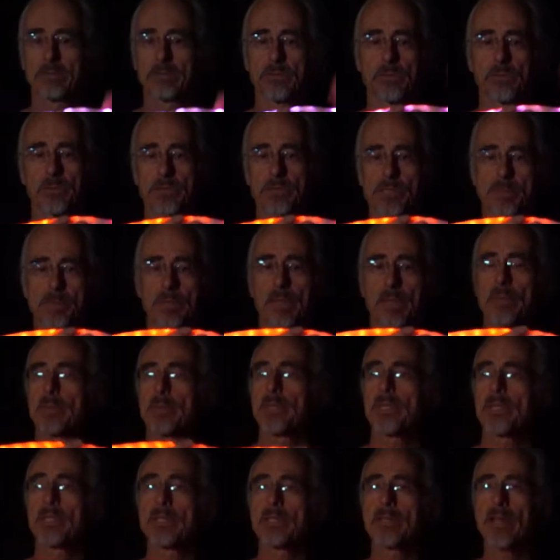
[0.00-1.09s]
or just play
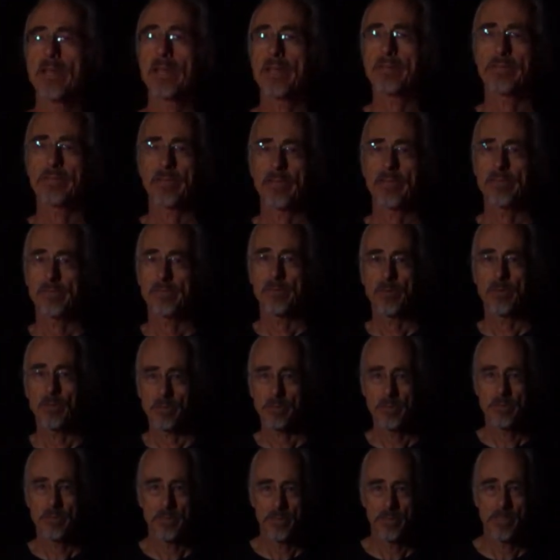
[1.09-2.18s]
with it in that save
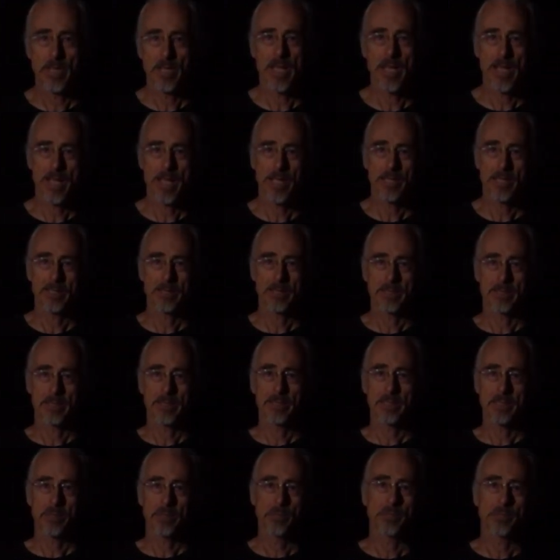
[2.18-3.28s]
folder, and
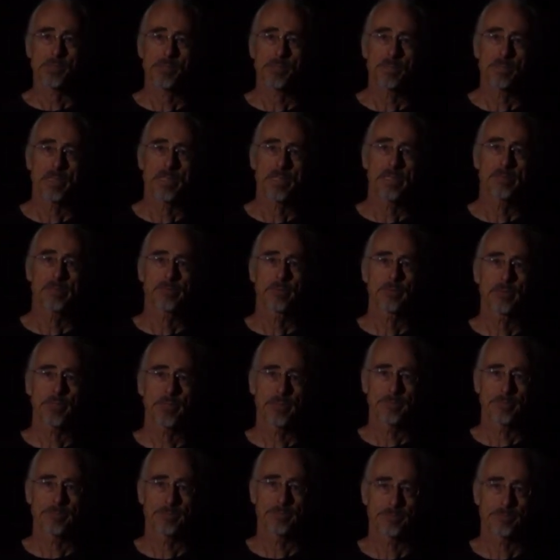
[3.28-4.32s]
it'll always be there for you